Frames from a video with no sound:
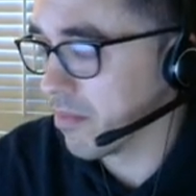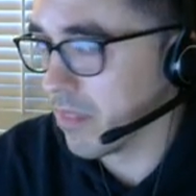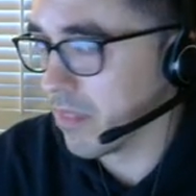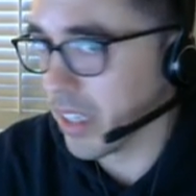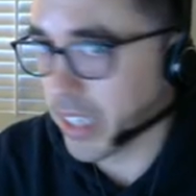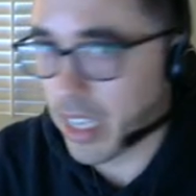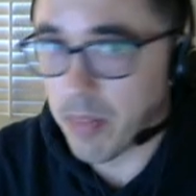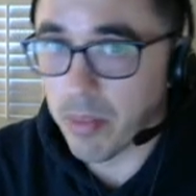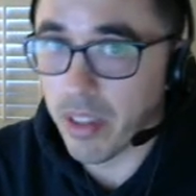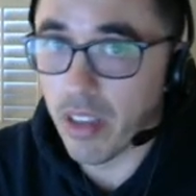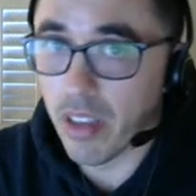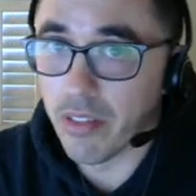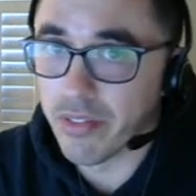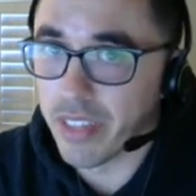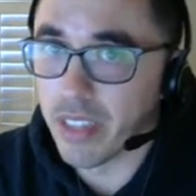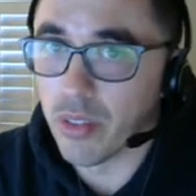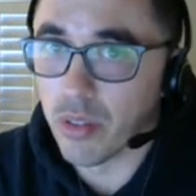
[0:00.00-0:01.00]
Again, play
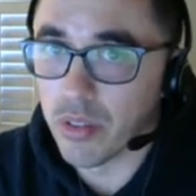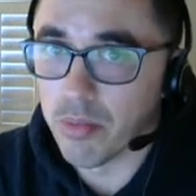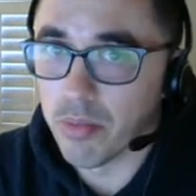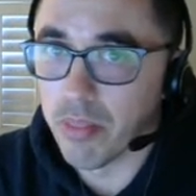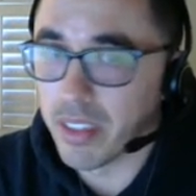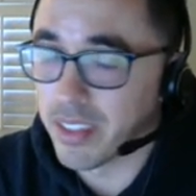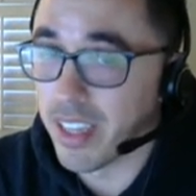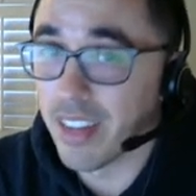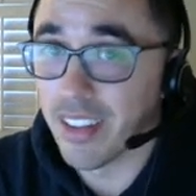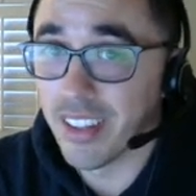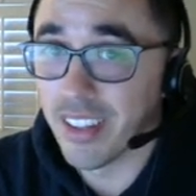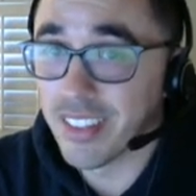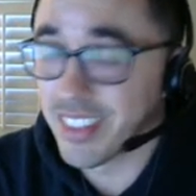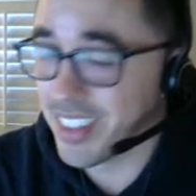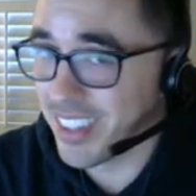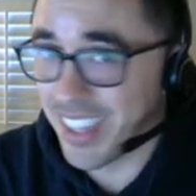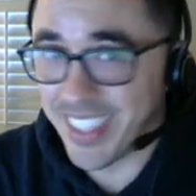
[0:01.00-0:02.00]
on FanDuel with play
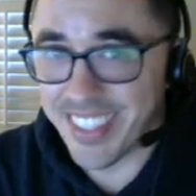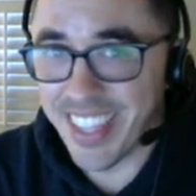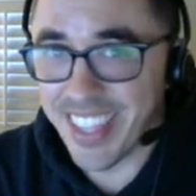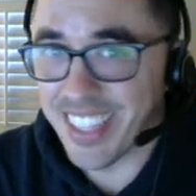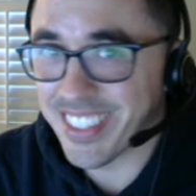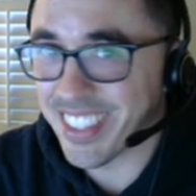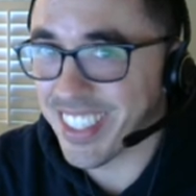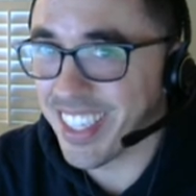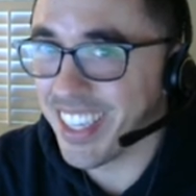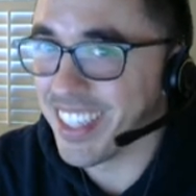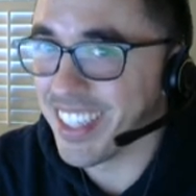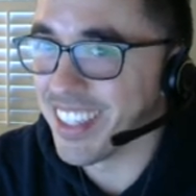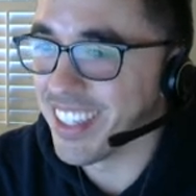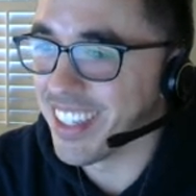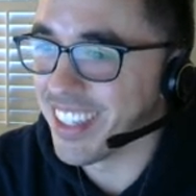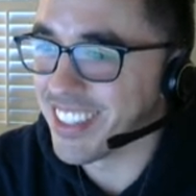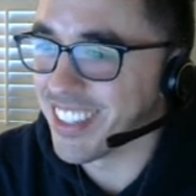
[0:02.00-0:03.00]
satellites. That's the key
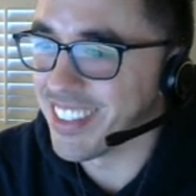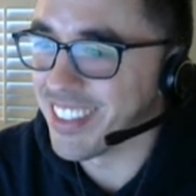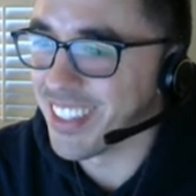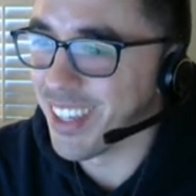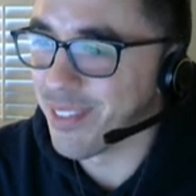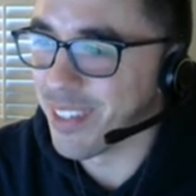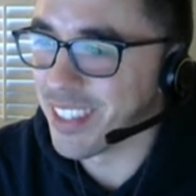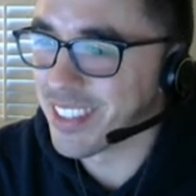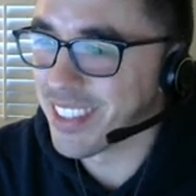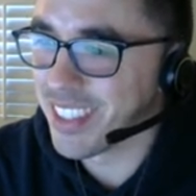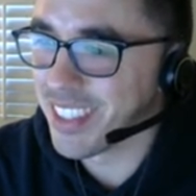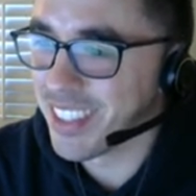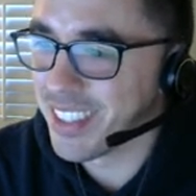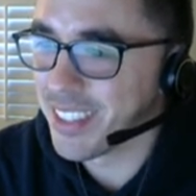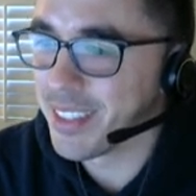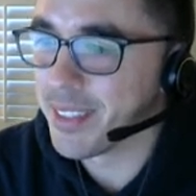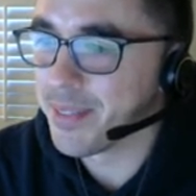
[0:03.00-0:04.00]
to NHL DFS.
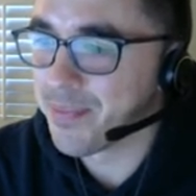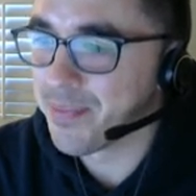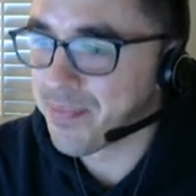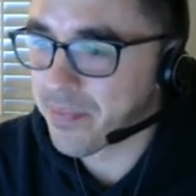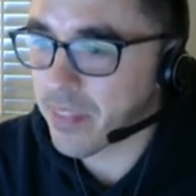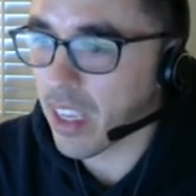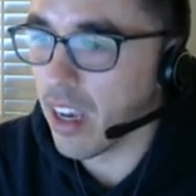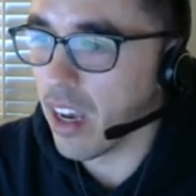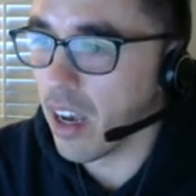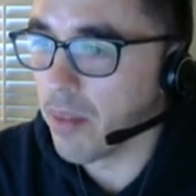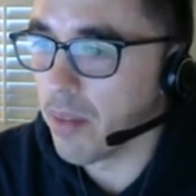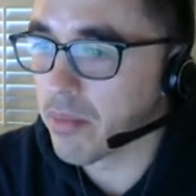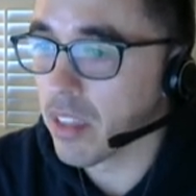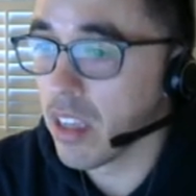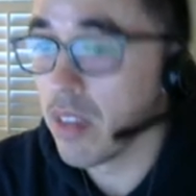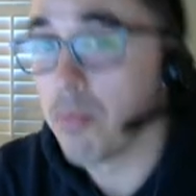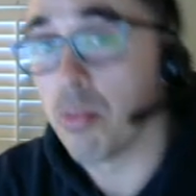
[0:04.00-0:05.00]

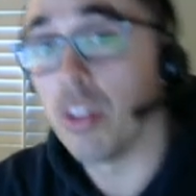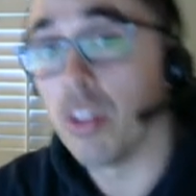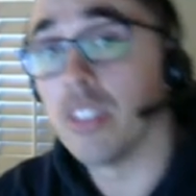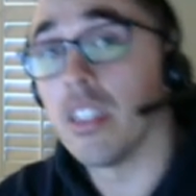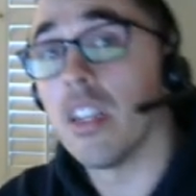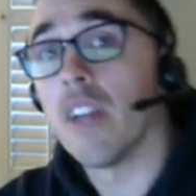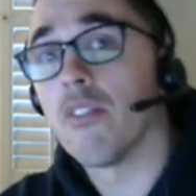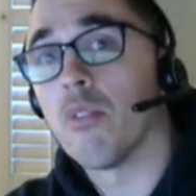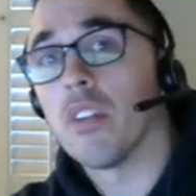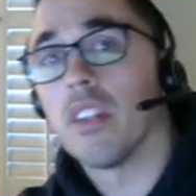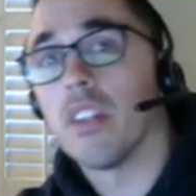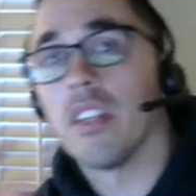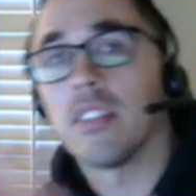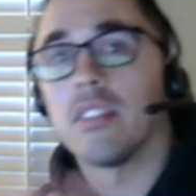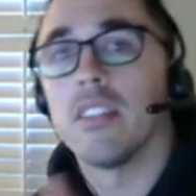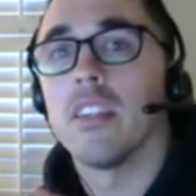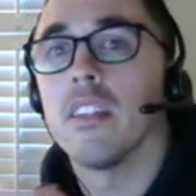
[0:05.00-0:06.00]
Appreciate everyone
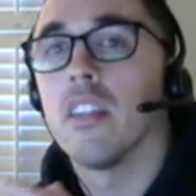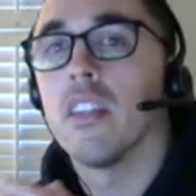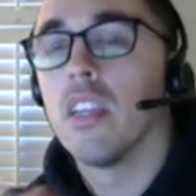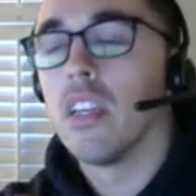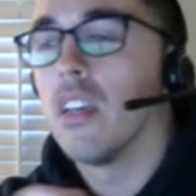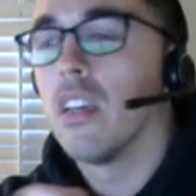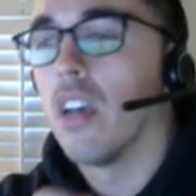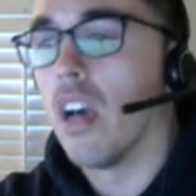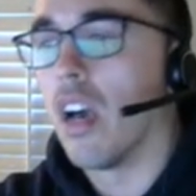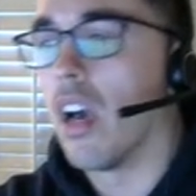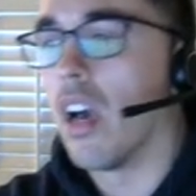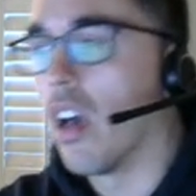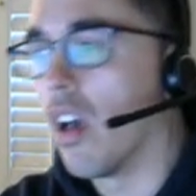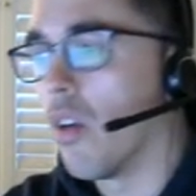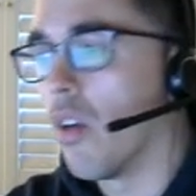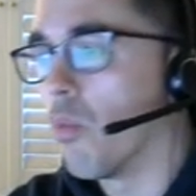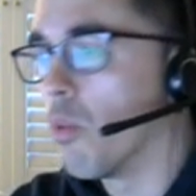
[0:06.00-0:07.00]
listening.
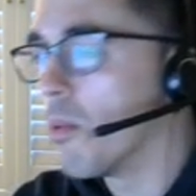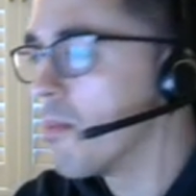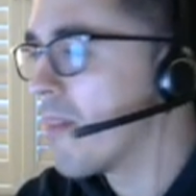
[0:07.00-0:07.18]
We'll be